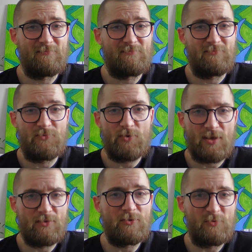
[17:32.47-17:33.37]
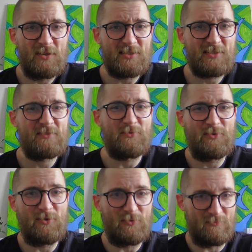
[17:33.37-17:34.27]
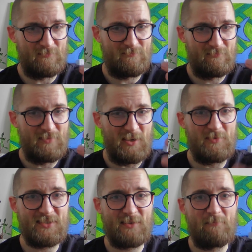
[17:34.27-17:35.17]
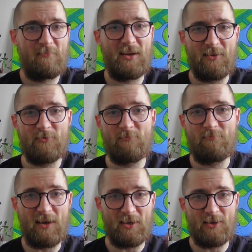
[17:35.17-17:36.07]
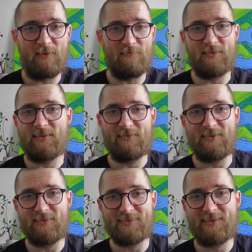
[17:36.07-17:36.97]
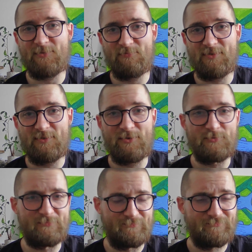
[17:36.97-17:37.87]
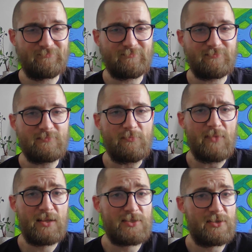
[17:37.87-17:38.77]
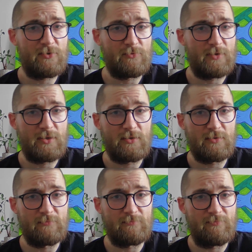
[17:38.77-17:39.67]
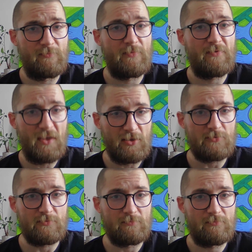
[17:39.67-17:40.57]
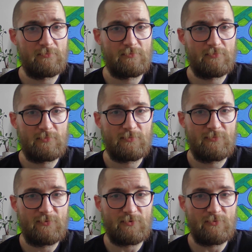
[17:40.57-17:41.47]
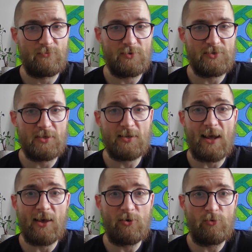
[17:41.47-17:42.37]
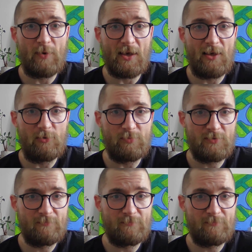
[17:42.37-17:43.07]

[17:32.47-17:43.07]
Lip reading: you can always, pay me some money on Buy Coffee. The link is down below. So, thank you for watching it. I hope I helped.